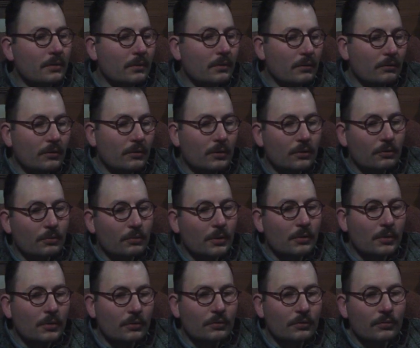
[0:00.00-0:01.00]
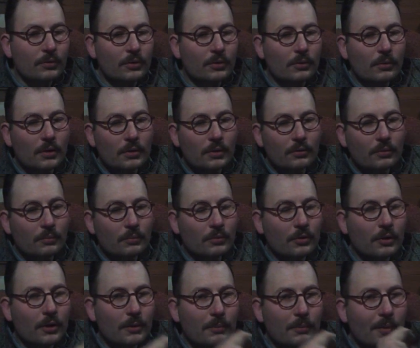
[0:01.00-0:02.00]
I've not smoked this for quite some
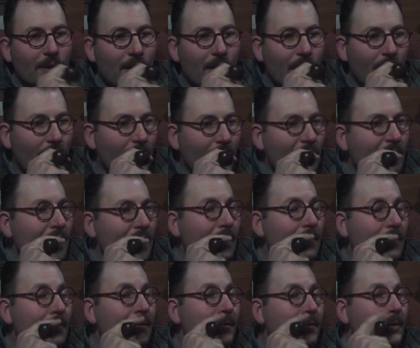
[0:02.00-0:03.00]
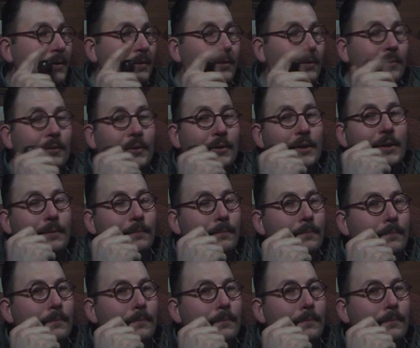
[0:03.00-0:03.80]
time, and it's actually alright.